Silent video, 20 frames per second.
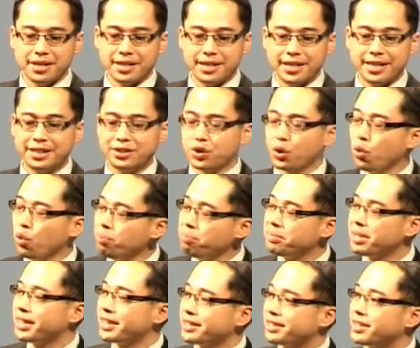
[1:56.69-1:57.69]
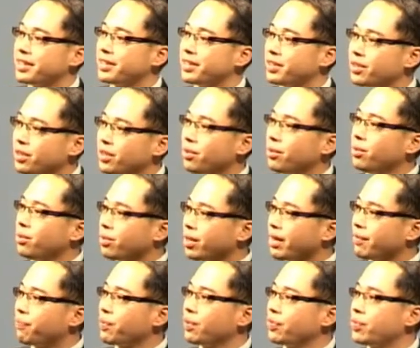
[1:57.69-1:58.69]
he told me, he said, You know,
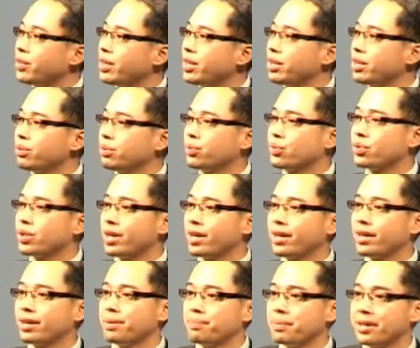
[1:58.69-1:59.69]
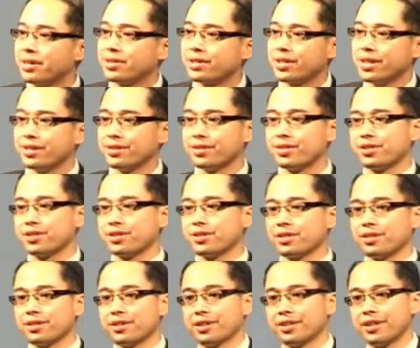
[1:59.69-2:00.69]
everything you say it makes sense.